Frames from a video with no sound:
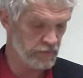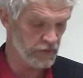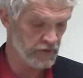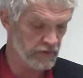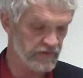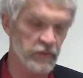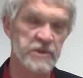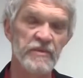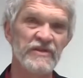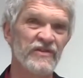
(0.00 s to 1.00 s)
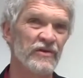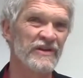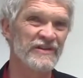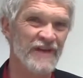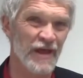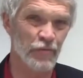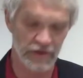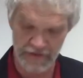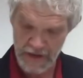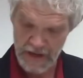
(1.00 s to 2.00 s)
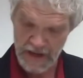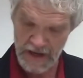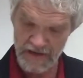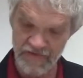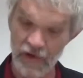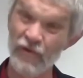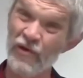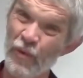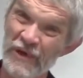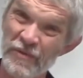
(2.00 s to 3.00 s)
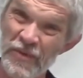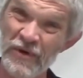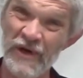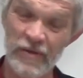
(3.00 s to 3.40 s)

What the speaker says: produced, which means they're disabled. If you don't know what debility